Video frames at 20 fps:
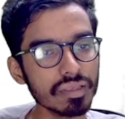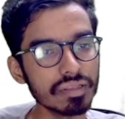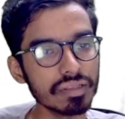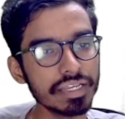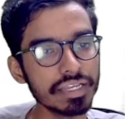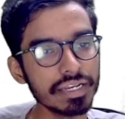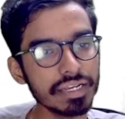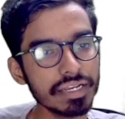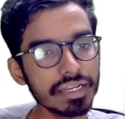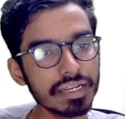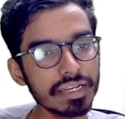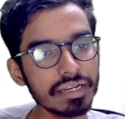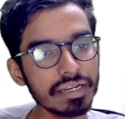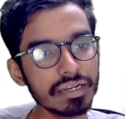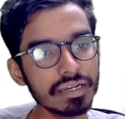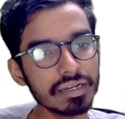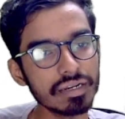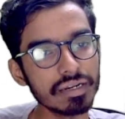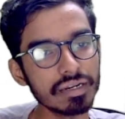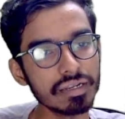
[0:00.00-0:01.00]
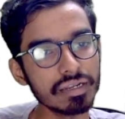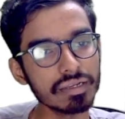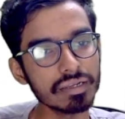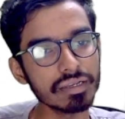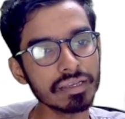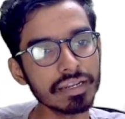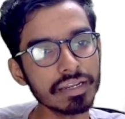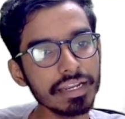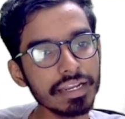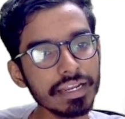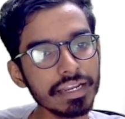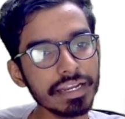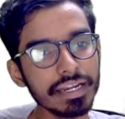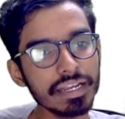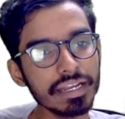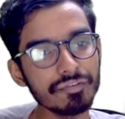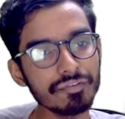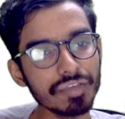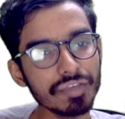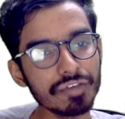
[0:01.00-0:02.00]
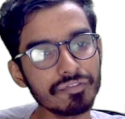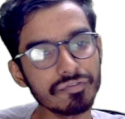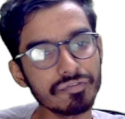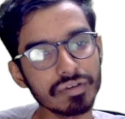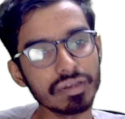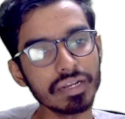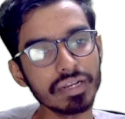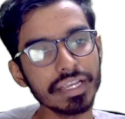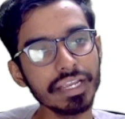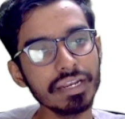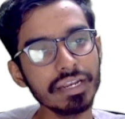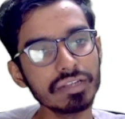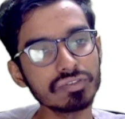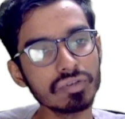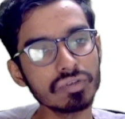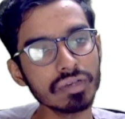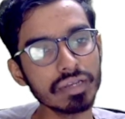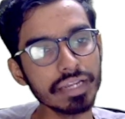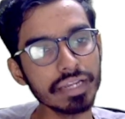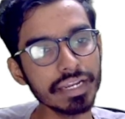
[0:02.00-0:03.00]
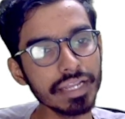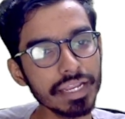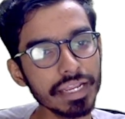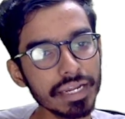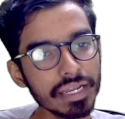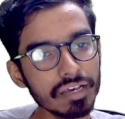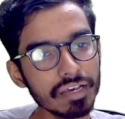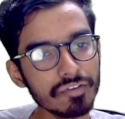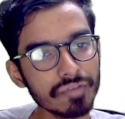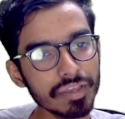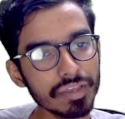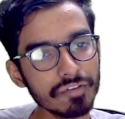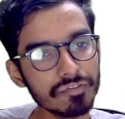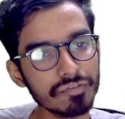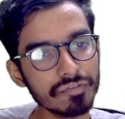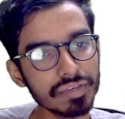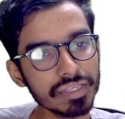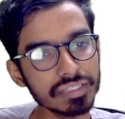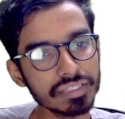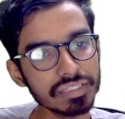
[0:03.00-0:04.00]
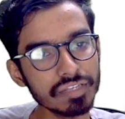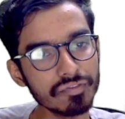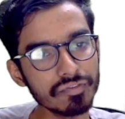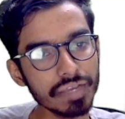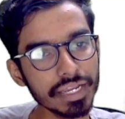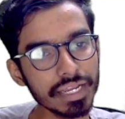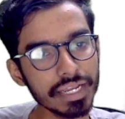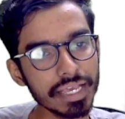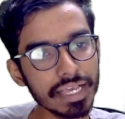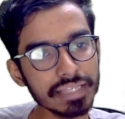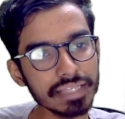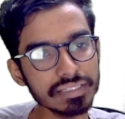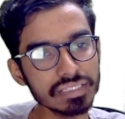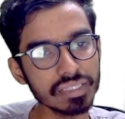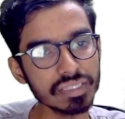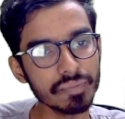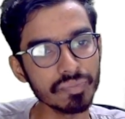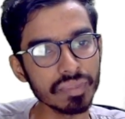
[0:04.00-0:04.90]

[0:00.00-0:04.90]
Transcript: then gradient of f, right? So gradient of f is defined as